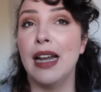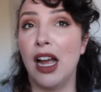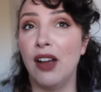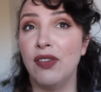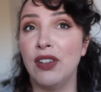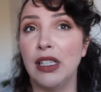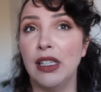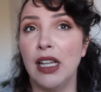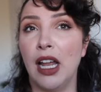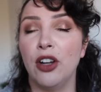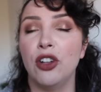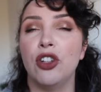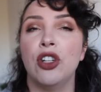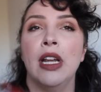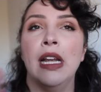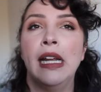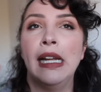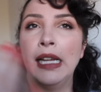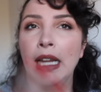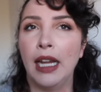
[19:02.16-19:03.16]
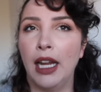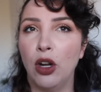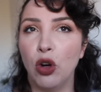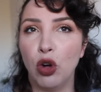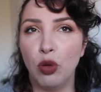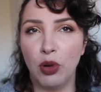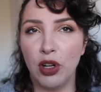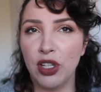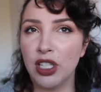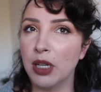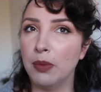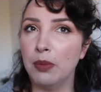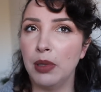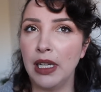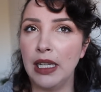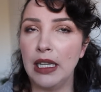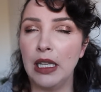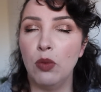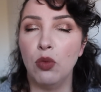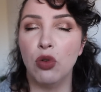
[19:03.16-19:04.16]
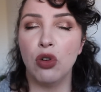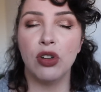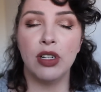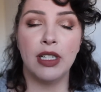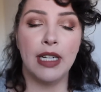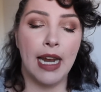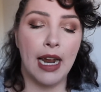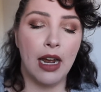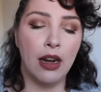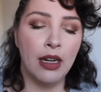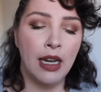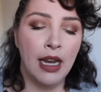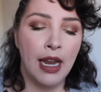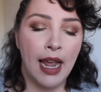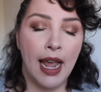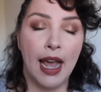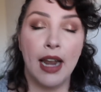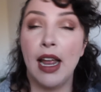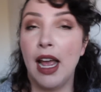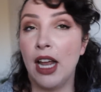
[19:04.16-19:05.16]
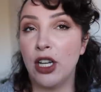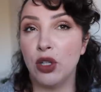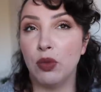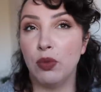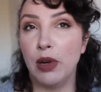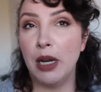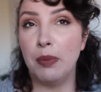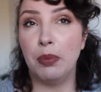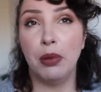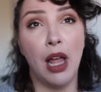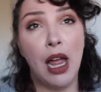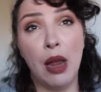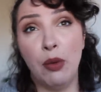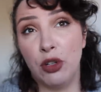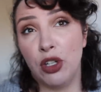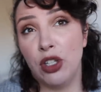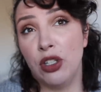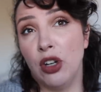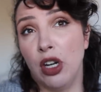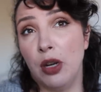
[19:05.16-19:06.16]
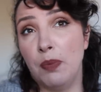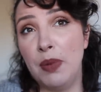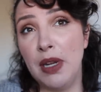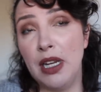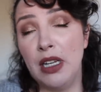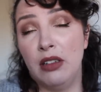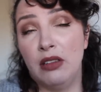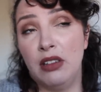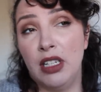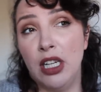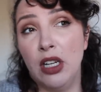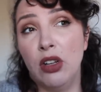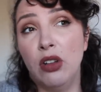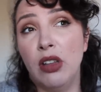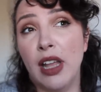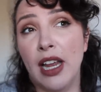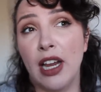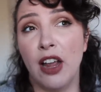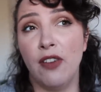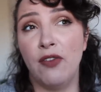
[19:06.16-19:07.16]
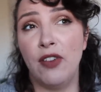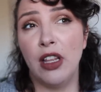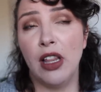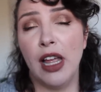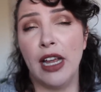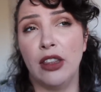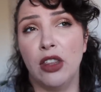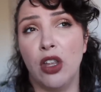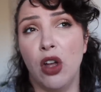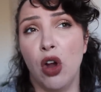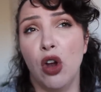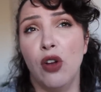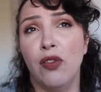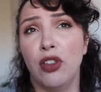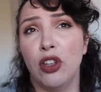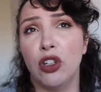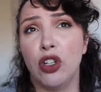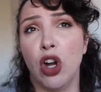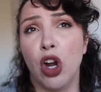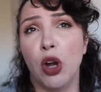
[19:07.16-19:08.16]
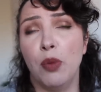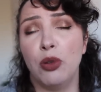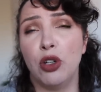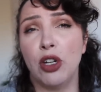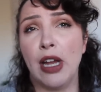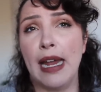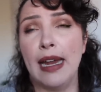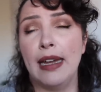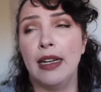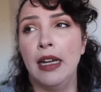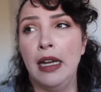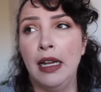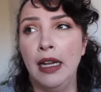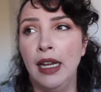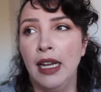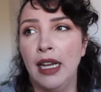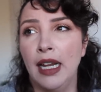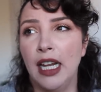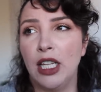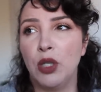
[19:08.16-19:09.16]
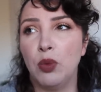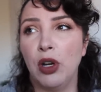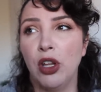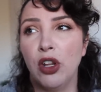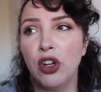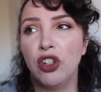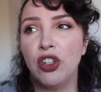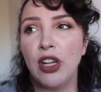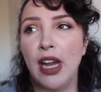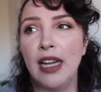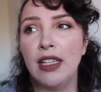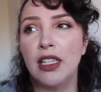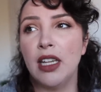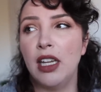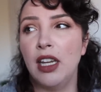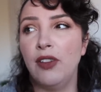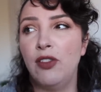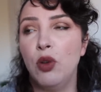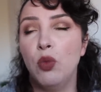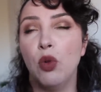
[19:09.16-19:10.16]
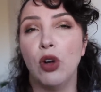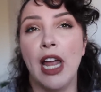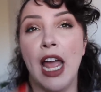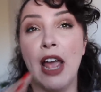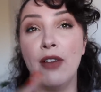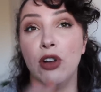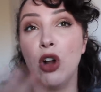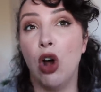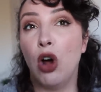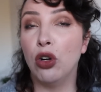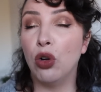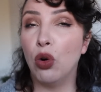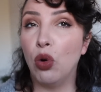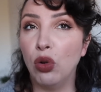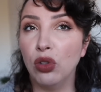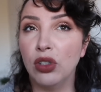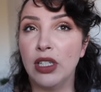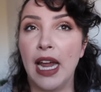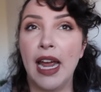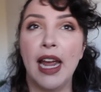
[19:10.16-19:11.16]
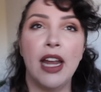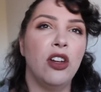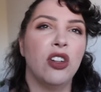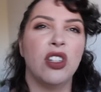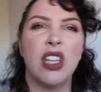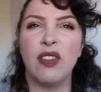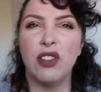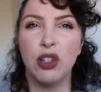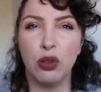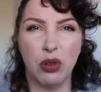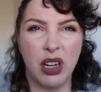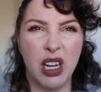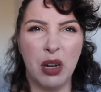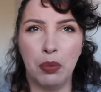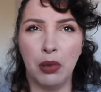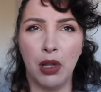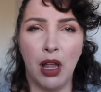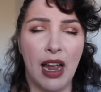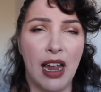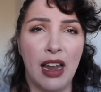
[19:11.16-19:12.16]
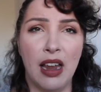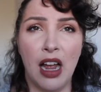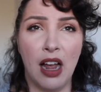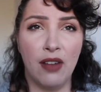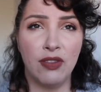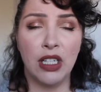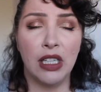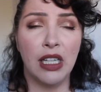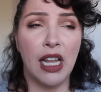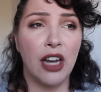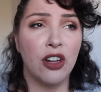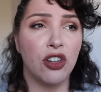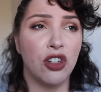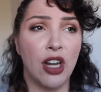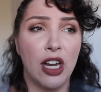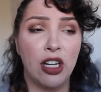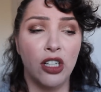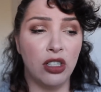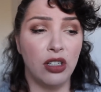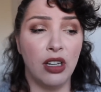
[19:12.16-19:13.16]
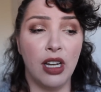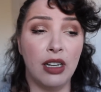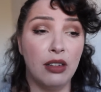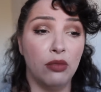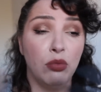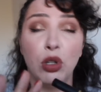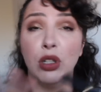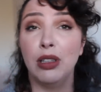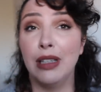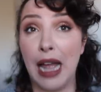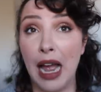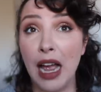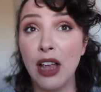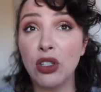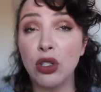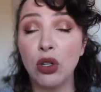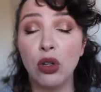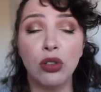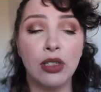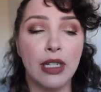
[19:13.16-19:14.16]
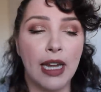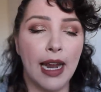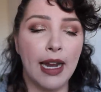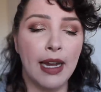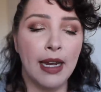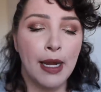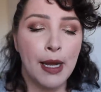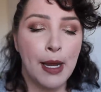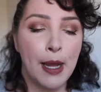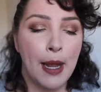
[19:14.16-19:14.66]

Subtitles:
after lunch, it almost completely worn down, and I had to reapply, which is not a big deal. Like, I feel like over the taupe shade, it's one of those shades that if you want to have it on all day, you just have to reapply it after lunch, and it will last all day,